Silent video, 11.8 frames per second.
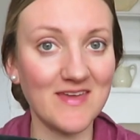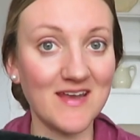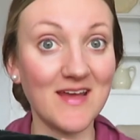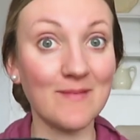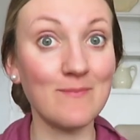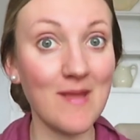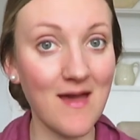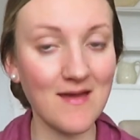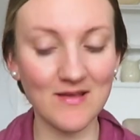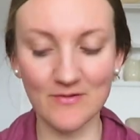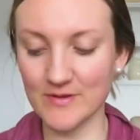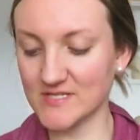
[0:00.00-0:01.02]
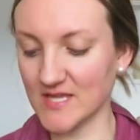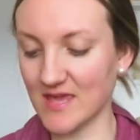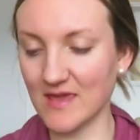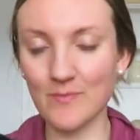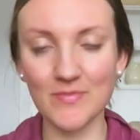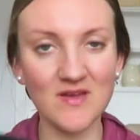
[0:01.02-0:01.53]
that I'm not going to
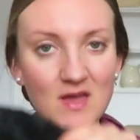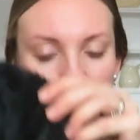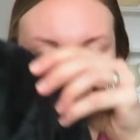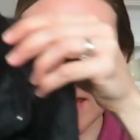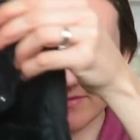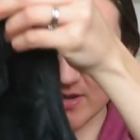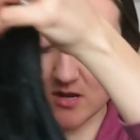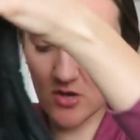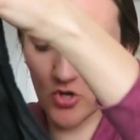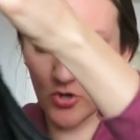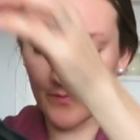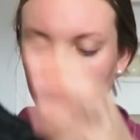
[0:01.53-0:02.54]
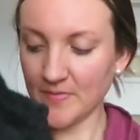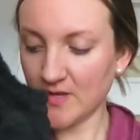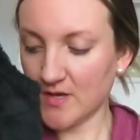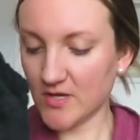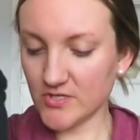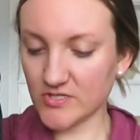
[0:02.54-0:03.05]
keep, let me know.
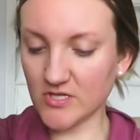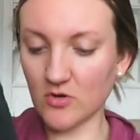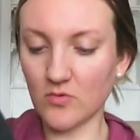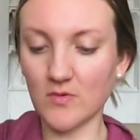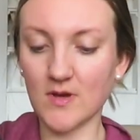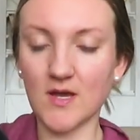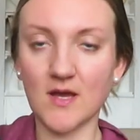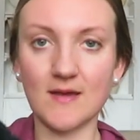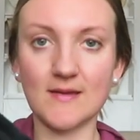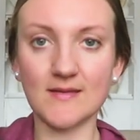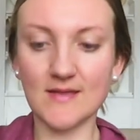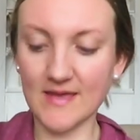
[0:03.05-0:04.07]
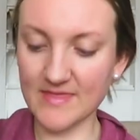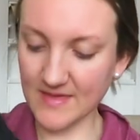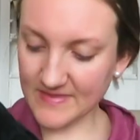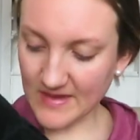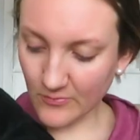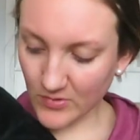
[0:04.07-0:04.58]
So uh, I
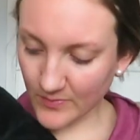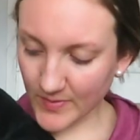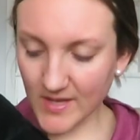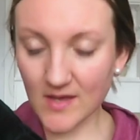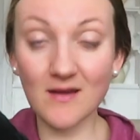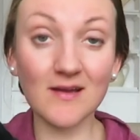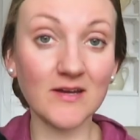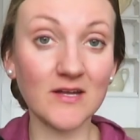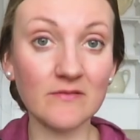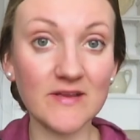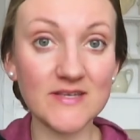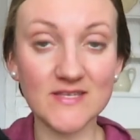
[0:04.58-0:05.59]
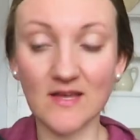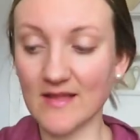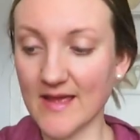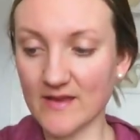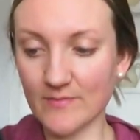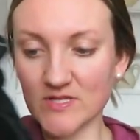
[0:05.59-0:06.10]
think that will be a good resale
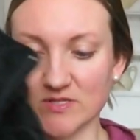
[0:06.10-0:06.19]
item